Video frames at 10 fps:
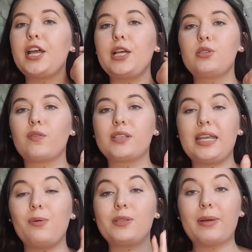So
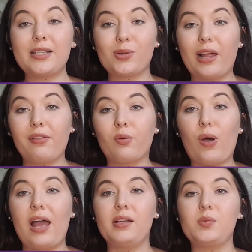obviously it was Mental Health
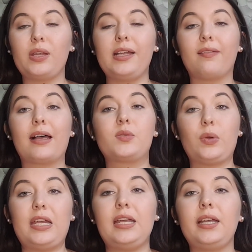Awareness Week last
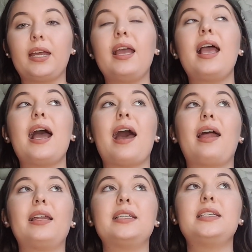week,
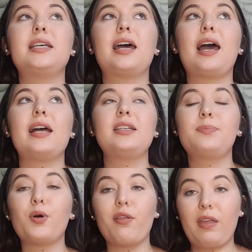and I did
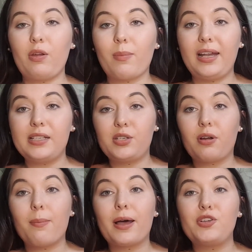put a thing on my
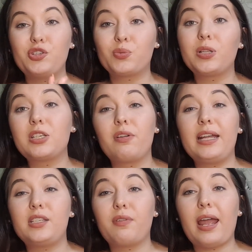Instagram, but I just want to
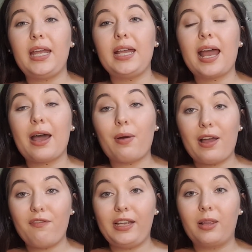reiterate how I
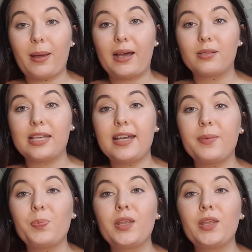feel about it.